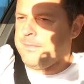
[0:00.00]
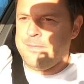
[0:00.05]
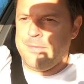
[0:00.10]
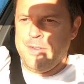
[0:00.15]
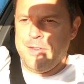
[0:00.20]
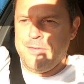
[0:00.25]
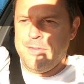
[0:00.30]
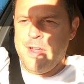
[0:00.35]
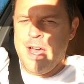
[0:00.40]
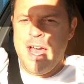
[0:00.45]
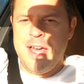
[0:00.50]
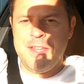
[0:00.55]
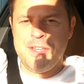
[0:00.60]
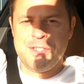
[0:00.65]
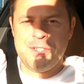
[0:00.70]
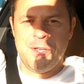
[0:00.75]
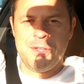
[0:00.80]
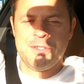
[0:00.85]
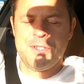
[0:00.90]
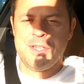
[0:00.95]
If you've not had a
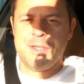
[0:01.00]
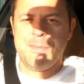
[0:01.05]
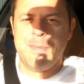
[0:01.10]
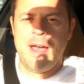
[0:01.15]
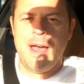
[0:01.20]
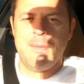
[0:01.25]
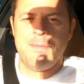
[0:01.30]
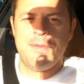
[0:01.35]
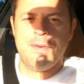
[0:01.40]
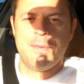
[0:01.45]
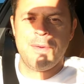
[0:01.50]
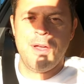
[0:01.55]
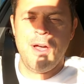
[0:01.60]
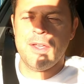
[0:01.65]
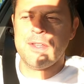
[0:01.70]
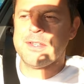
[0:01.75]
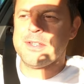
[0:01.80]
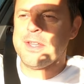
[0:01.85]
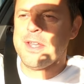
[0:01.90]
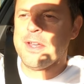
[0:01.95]
sausage bat from
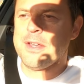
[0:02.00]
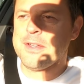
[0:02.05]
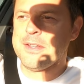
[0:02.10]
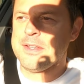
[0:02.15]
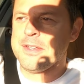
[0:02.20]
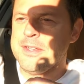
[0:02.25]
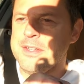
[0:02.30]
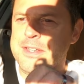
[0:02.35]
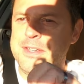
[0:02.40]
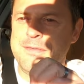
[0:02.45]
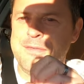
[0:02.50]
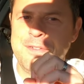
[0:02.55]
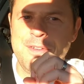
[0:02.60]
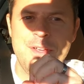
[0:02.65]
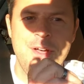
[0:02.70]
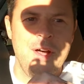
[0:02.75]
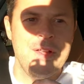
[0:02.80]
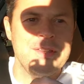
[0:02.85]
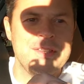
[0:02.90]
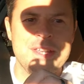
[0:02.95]
Costa,
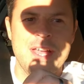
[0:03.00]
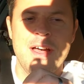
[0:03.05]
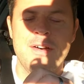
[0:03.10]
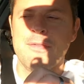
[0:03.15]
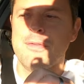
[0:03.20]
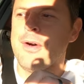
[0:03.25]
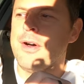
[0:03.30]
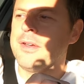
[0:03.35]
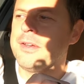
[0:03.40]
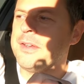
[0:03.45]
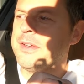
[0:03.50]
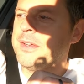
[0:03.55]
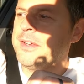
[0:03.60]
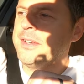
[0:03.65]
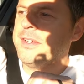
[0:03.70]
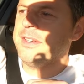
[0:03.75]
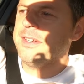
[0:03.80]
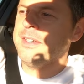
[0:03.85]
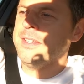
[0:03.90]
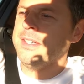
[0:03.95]
you've got to have one.
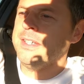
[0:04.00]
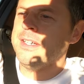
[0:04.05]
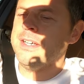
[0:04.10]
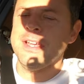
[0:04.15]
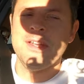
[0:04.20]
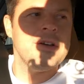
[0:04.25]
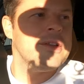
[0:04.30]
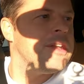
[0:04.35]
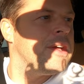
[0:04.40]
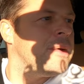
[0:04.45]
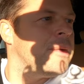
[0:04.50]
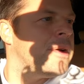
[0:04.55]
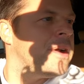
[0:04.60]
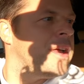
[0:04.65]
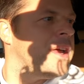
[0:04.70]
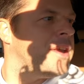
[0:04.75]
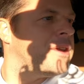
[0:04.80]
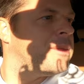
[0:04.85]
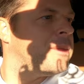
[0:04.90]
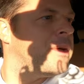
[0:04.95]
I don't know what
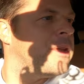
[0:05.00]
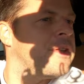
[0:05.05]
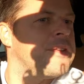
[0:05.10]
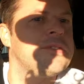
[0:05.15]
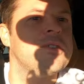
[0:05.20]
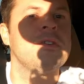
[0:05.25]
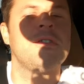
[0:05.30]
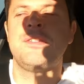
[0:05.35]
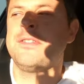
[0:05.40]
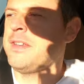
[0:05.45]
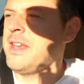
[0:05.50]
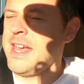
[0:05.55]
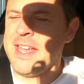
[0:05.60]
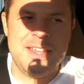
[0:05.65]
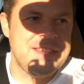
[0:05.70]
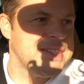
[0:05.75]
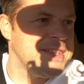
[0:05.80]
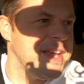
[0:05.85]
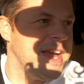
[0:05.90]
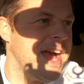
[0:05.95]
it is, but it just
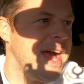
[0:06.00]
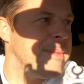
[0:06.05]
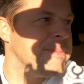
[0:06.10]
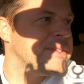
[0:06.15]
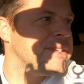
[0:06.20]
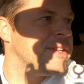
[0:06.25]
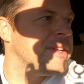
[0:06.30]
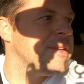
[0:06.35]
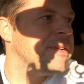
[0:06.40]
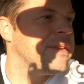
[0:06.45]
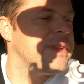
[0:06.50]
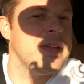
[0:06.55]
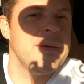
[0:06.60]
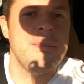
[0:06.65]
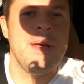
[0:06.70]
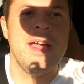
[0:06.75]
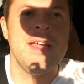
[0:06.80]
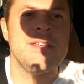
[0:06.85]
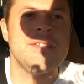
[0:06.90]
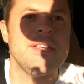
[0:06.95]
tastes absolutely
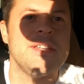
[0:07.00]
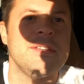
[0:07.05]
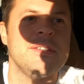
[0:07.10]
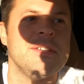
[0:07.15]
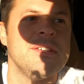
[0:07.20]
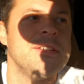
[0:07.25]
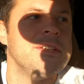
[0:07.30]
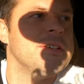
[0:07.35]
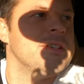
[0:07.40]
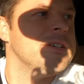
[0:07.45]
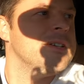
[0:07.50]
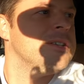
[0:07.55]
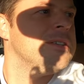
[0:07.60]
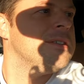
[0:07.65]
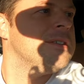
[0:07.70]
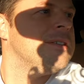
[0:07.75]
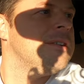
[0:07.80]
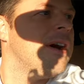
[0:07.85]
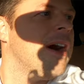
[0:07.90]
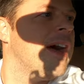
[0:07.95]
amazing.
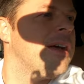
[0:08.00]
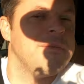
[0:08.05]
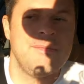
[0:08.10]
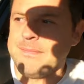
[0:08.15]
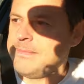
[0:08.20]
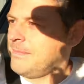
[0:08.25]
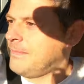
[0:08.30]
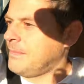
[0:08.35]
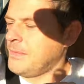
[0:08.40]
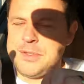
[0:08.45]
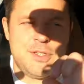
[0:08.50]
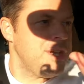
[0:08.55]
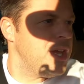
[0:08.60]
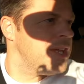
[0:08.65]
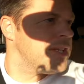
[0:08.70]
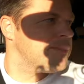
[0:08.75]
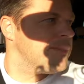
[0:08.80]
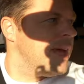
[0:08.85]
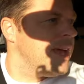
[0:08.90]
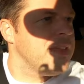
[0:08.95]
Right,
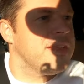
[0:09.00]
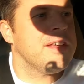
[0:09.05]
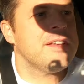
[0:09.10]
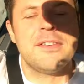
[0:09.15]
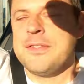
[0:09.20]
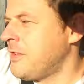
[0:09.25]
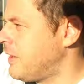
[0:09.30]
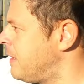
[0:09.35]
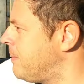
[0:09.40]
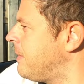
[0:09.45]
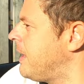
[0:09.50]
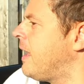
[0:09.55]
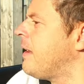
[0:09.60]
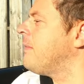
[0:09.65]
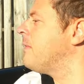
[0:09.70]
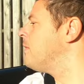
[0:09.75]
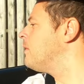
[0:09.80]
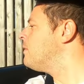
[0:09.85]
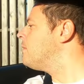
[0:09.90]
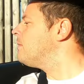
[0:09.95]
cheers mate, thanks for letting me
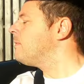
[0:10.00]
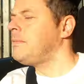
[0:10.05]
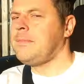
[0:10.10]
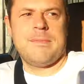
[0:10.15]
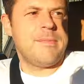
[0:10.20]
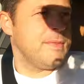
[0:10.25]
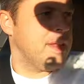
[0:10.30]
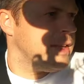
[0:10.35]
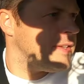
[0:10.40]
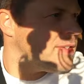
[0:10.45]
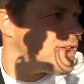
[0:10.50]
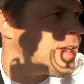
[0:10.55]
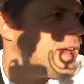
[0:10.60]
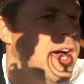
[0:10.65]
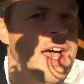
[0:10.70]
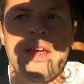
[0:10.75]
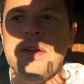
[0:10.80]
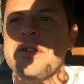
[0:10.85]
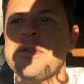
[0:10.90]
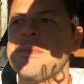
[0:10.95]
out. That's the
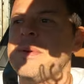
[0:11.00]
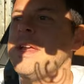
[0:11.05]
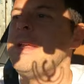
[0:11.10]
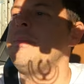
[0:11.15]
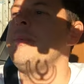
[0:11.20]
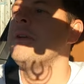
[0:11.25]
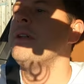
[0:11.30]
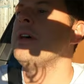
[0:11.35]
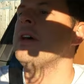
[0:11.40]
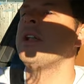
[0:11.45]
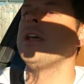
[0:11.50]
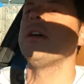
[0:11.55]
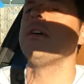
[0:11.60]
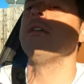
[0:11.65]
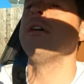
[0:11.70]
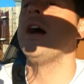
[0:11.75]
guy who's peeping early.